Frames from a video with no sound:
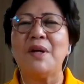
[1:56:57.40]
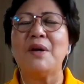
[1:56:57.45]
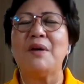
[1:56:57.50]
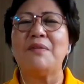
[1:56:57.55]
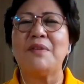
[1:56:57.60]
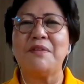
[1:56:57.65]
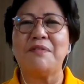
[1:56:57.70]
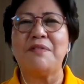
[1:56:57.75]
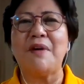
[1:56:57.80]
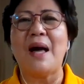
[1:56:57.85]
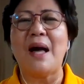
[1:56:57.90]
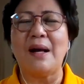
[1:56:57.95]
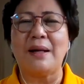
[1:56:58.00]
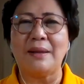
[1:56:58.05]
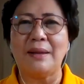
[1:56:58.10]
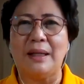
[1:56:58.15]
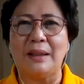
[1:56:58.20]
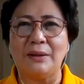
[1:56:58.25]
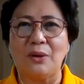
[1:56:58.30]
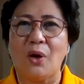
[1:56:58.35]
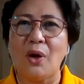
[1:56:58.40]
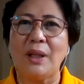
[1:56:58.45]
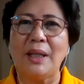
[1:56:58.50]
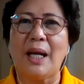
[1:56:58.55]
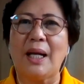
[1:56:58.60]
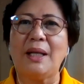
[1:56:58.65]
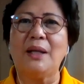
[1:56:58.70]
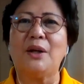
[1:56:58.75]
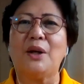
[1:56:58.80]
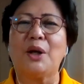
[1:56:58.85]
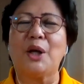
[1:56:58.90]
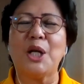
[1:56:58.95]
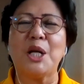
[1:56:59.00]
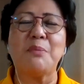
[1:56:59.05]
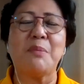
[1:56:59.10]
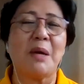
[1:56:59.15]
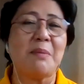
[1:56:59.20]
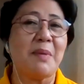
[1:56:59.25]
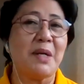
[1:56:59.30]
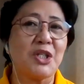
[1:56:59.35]
in view of the fact that online
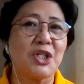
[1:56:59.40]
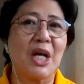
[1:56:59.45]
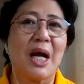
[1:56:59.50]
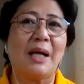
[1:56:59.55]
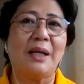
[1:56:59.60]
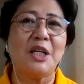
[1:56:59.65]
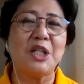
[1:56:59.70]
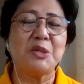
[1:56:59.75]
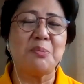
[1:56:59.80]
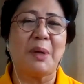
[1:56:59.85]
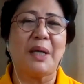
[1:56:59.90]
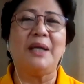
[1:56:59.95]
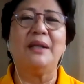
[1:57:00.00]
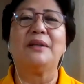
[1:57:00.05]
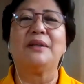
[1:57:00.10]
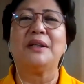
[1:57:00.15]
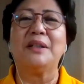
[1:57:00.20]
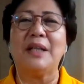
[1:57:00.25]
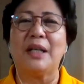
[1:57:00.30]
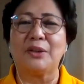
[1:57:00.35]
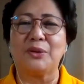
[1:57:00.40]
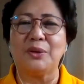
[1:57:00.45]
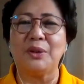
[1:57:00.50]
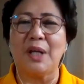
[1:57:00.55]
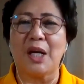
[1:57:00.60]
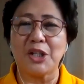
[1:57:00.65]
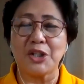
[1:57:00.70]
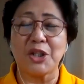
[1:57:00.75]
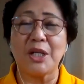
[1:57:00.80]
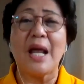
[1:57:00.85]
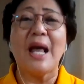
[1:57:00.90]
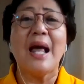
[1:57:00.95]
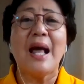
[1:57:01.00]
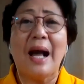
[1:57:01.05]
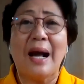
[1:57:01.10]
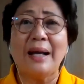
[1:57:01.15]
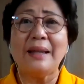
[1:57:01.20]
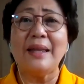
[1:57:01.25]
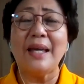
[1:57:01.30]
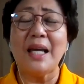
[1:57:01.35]
learning may be challenged by internet connection.
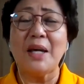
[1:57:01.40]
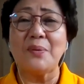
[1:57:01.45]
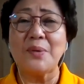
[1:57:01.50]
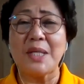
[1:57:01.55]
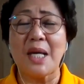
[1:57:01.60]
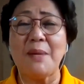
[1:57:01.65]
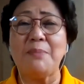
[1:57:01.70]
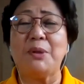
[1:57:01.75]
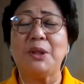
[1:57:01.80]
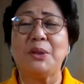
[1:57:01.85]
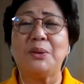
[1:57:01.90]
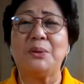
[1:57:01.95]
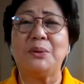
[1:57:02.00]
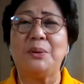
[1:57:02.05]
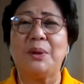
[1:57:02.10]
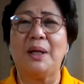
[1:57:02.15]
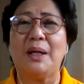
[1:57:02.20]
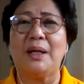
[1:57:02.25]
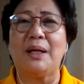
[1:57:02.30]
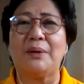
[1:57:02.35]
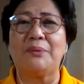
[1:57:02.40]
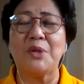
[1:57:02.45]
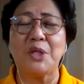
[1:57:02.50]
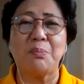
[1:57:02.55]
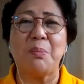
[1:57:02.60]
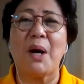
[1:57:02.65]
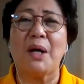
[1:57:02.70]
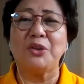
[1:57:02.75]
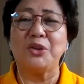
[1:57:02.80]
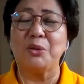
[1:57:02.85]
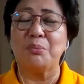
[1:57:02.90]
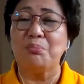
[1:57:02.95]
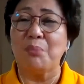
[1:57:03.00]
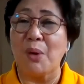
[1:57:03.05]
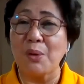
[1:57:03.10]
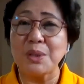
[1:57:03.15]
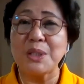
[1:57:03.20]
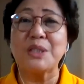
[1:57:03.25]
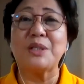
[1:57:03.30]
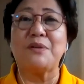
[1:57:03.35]
I think he was able to respond
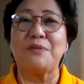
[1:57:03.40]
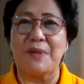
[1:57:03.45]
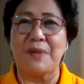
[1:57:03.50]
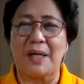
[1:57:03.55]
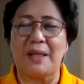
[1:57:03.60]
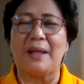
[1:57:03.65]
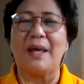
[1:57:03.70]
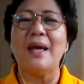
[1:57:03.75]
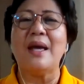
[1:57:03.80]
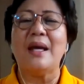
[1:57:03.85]
to most of